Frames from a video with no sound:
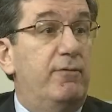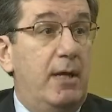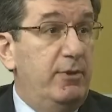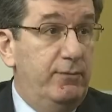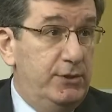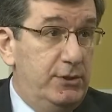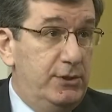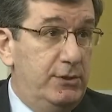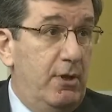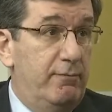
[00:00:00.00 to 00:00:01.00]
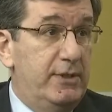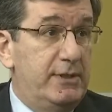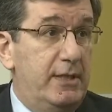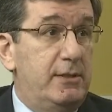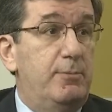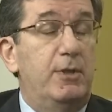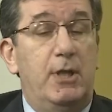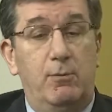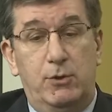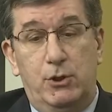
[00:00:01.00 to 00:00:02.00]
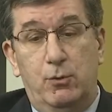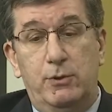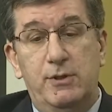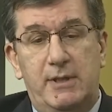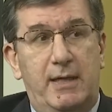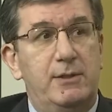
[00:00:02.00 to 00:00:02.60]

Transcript: family physician's office. That's mm -hmm. something they would do and use that